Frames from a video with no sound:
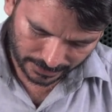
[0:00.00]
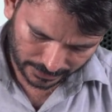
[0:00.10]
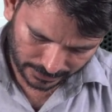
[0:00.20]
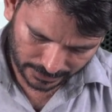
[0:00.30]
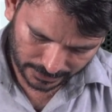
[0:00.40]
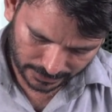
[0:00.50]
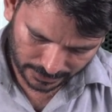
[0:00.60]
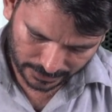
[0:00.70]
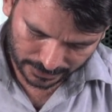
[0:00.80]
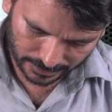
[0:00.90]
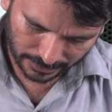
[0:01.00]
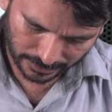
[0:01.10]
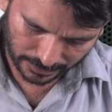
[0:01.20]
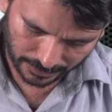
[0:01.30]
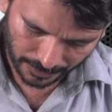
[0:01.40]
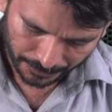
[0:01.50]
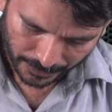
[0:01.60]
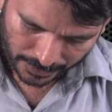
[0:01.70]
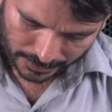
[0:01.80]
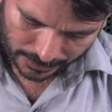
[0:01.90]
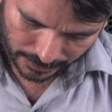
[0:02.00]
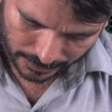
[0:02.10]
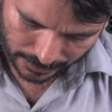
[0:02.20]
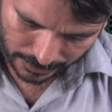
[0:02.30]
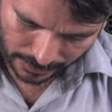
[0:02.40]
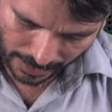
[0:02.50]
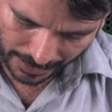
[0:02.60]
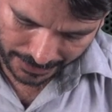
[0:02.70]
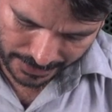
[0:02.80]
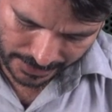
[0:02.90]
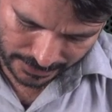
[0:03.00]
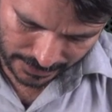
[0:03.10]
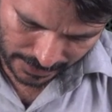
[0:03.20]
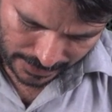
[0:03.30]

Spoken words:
this is IE is a